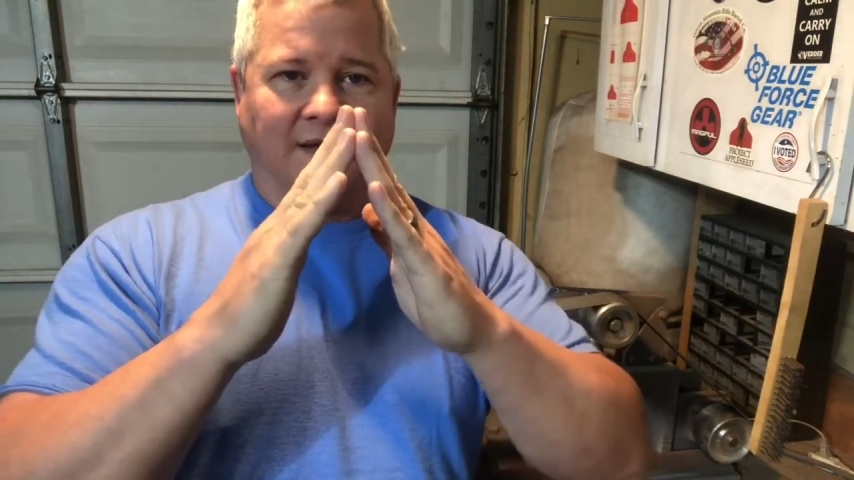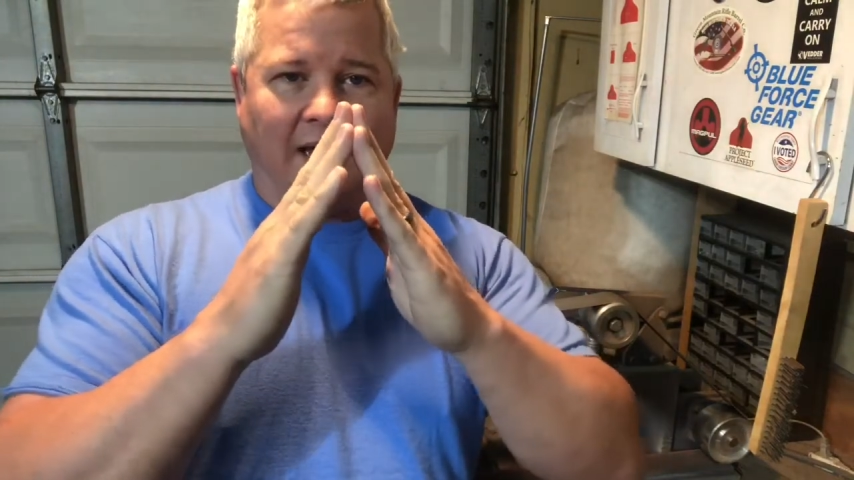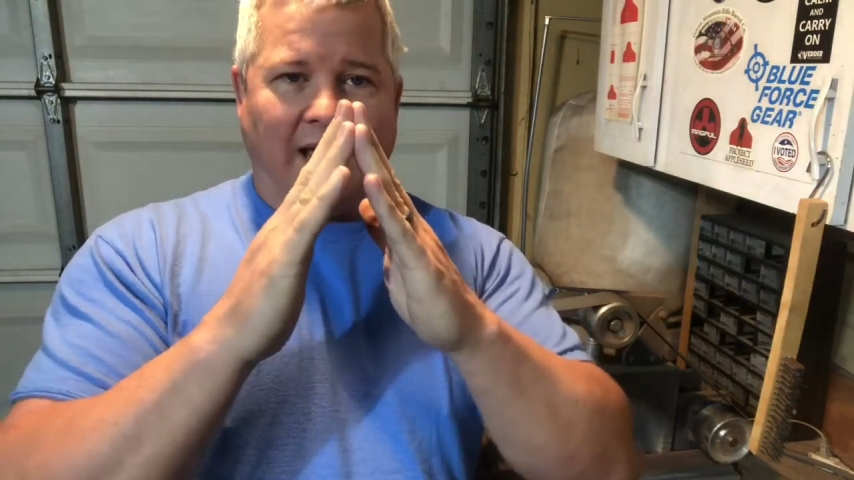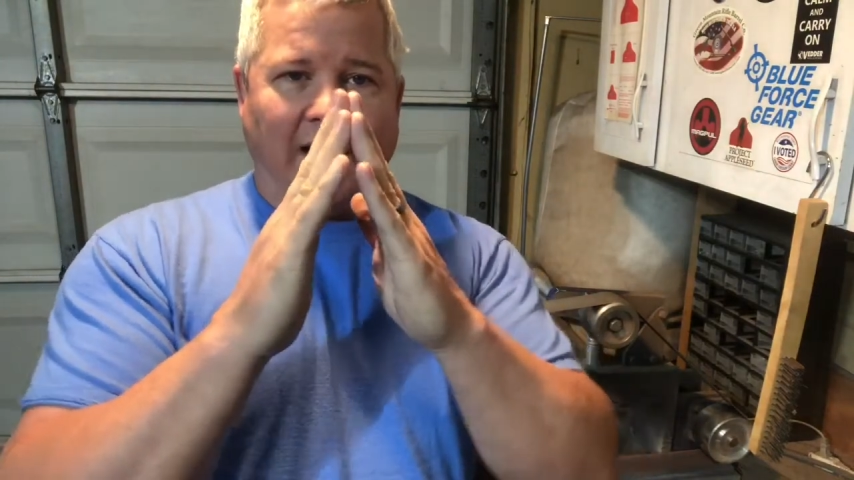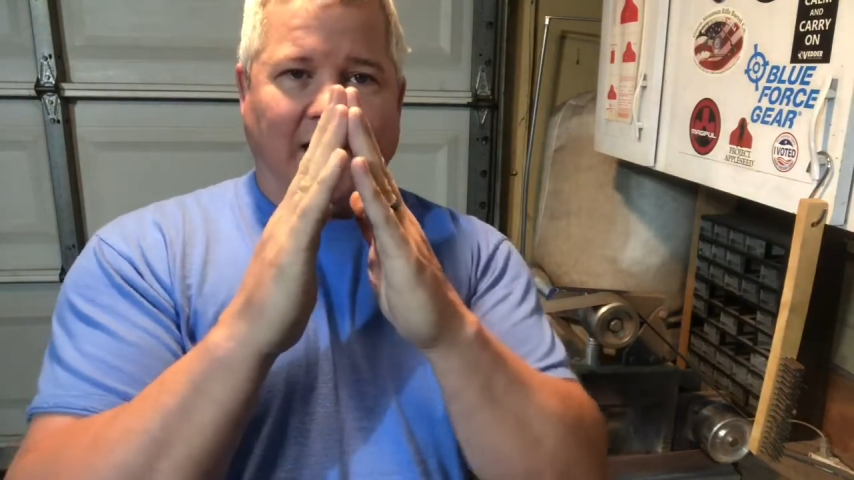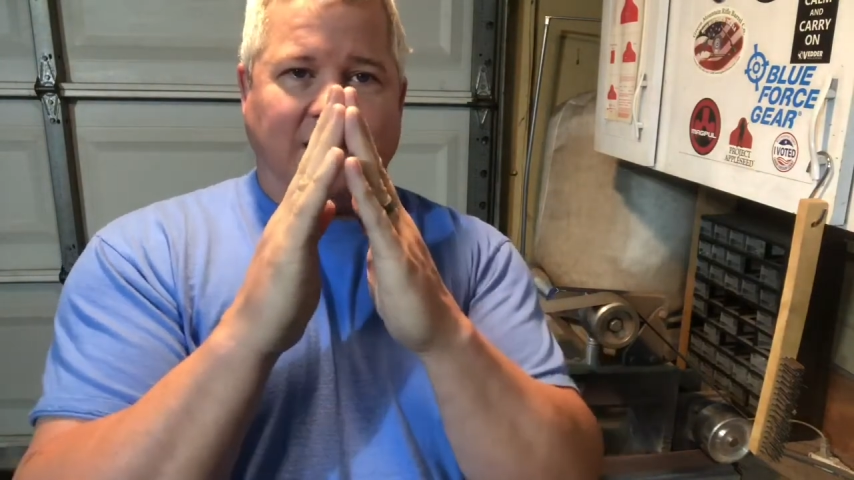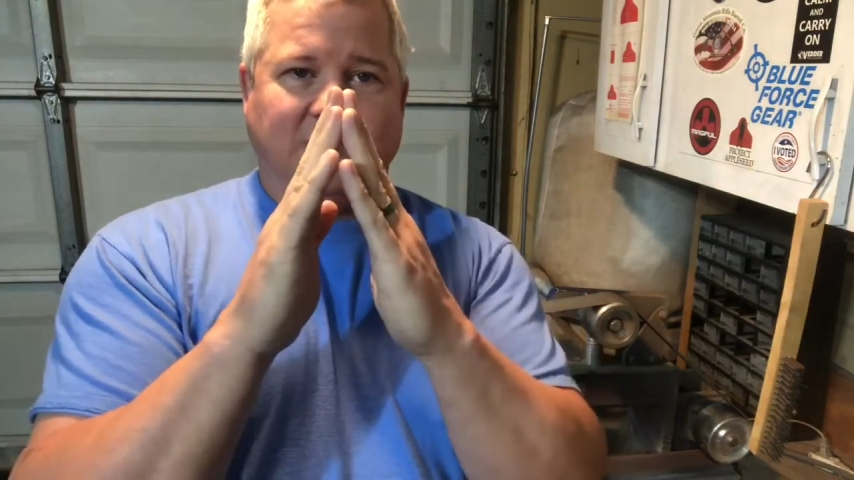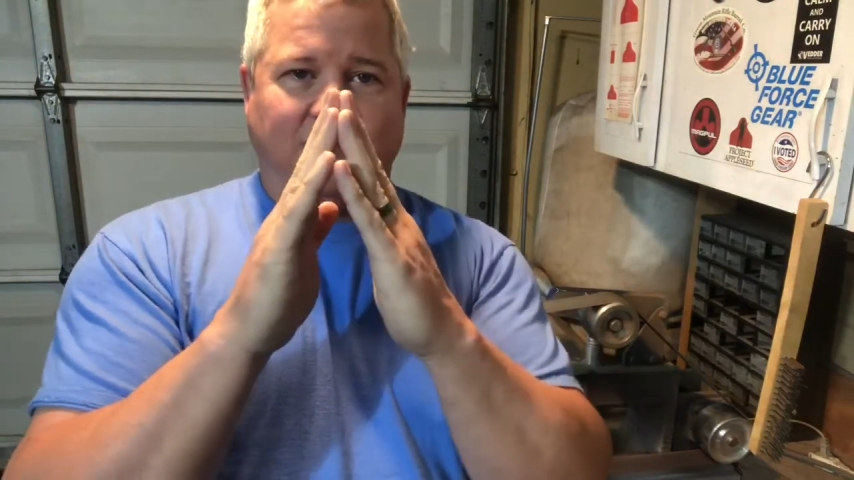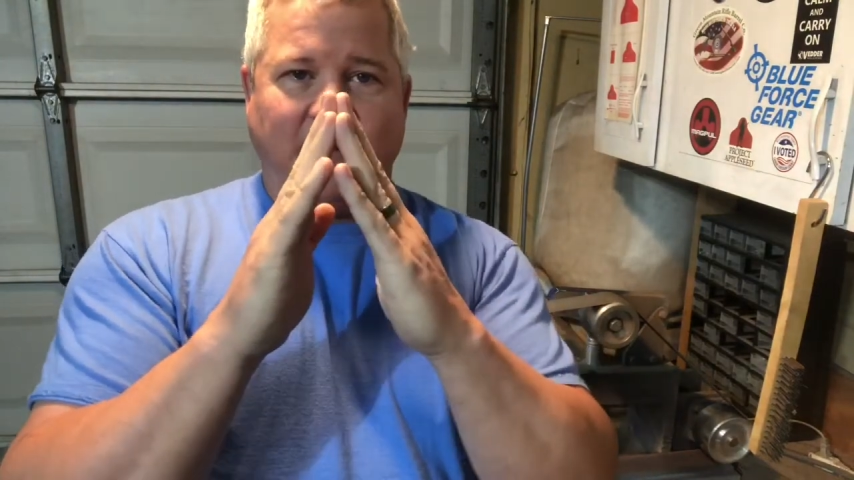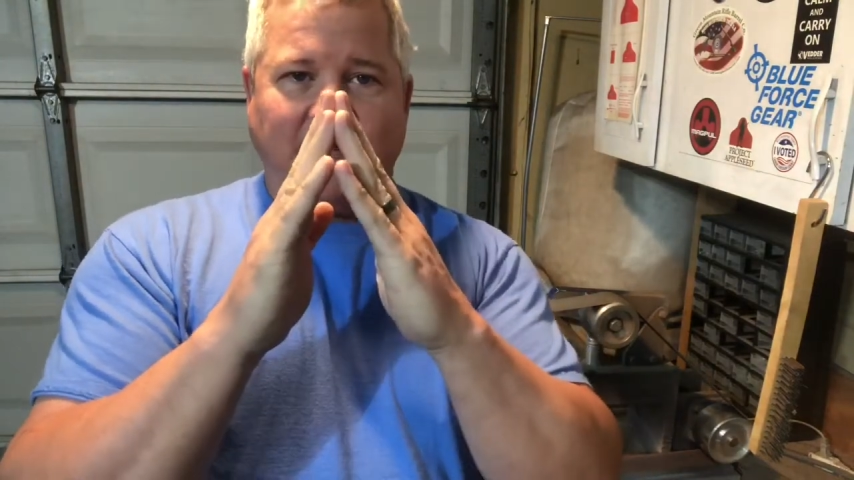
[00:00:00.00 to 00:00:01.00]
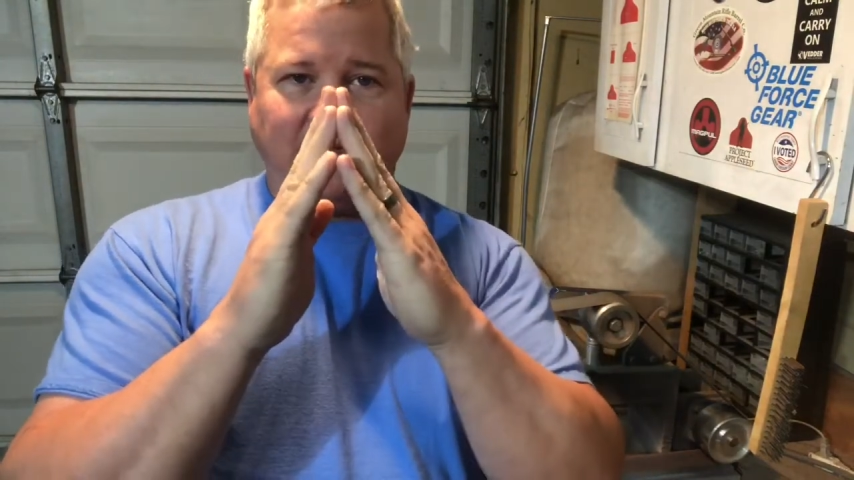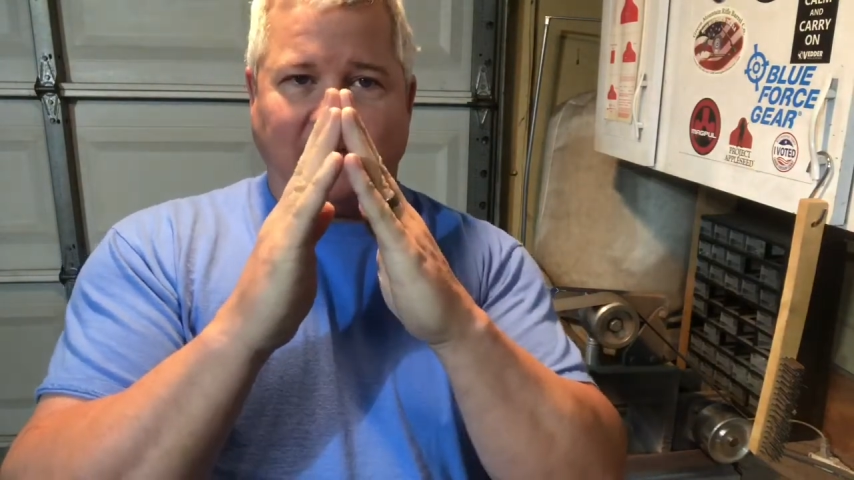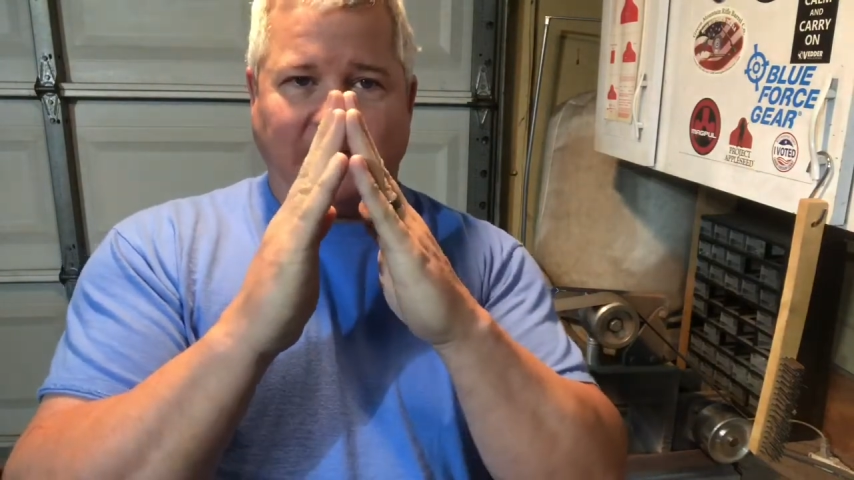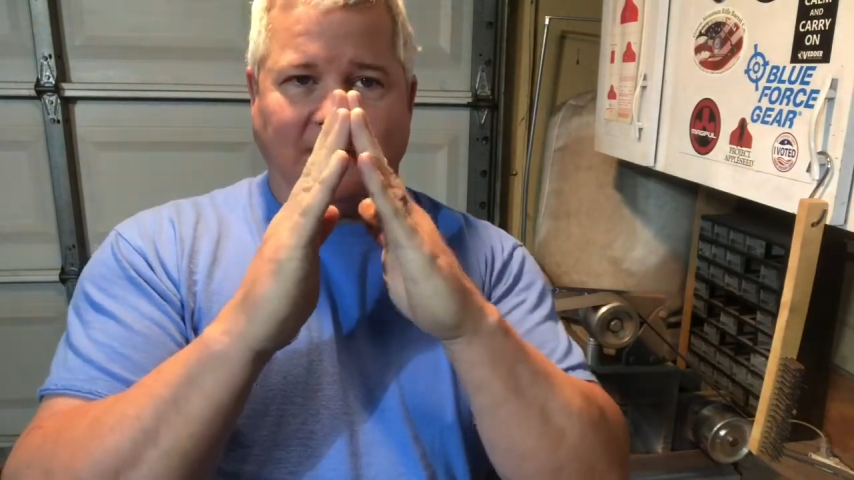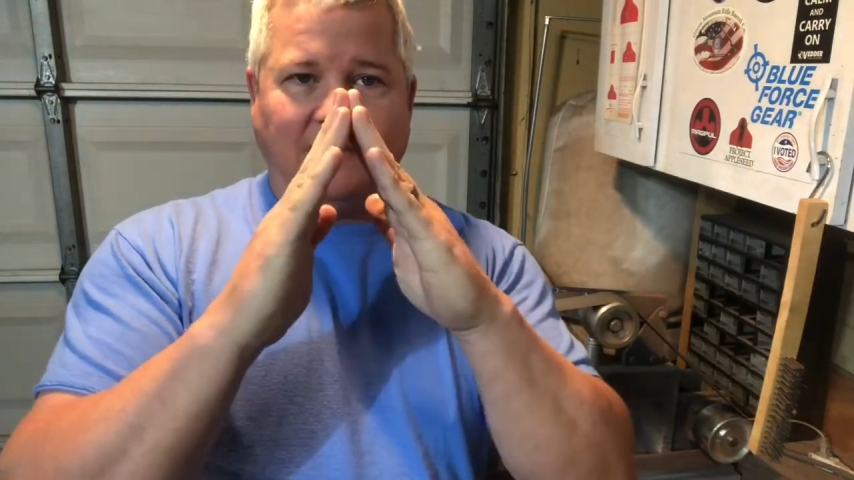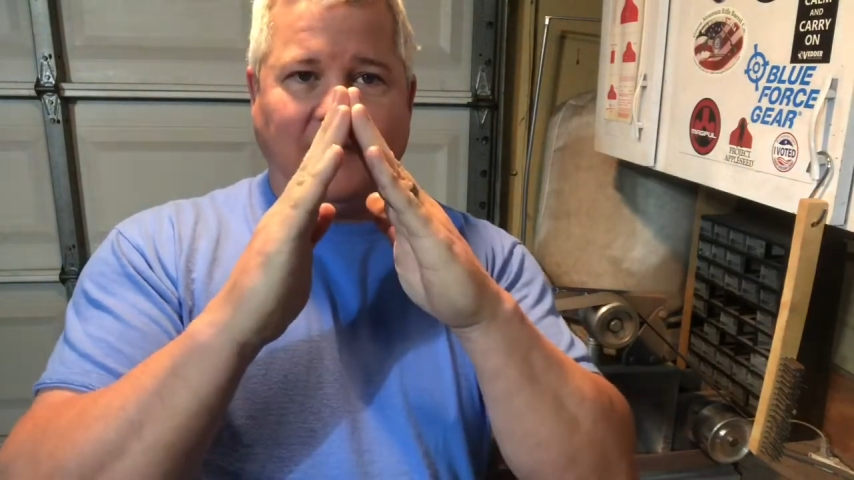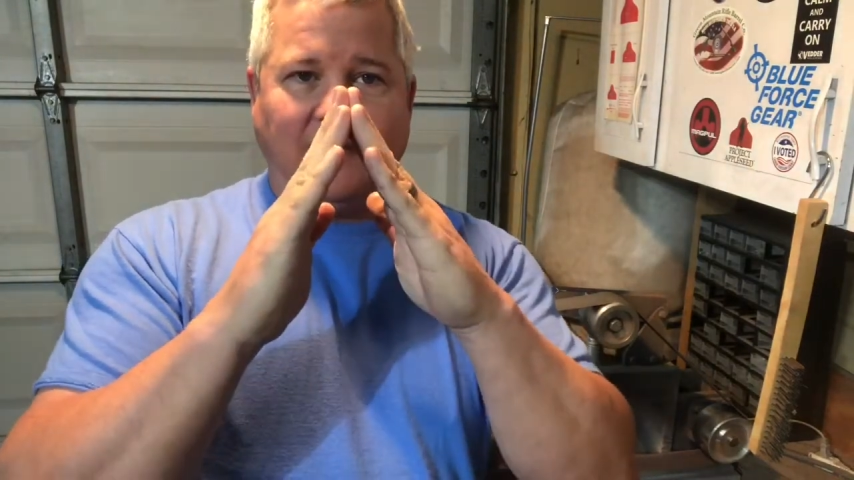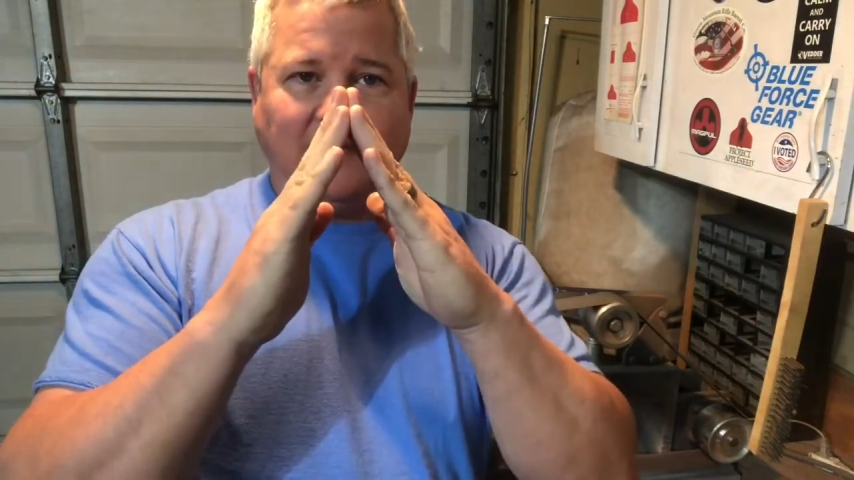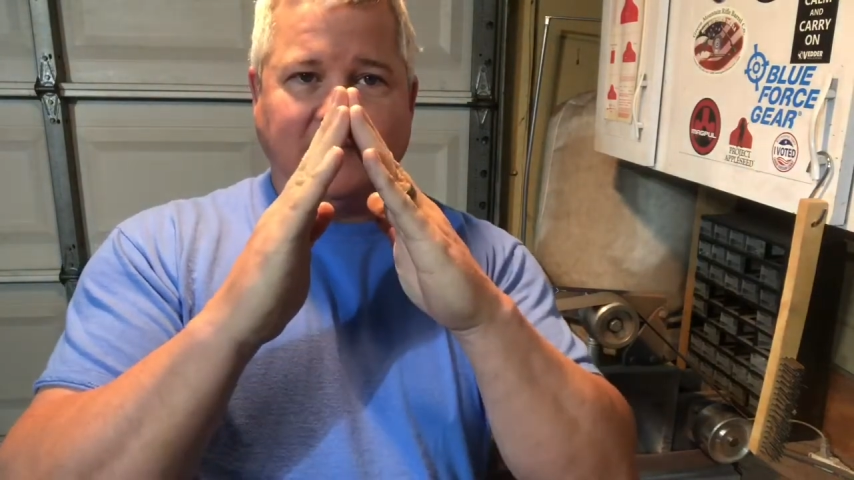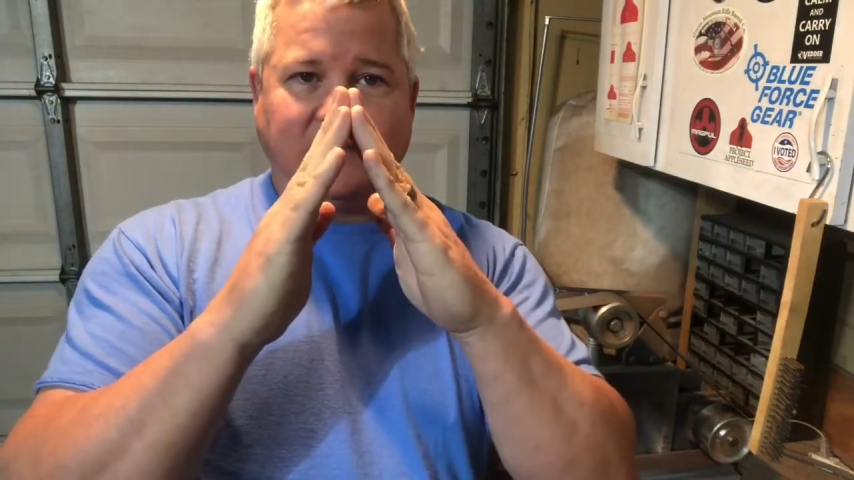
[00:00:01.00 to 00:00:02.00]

edge being like this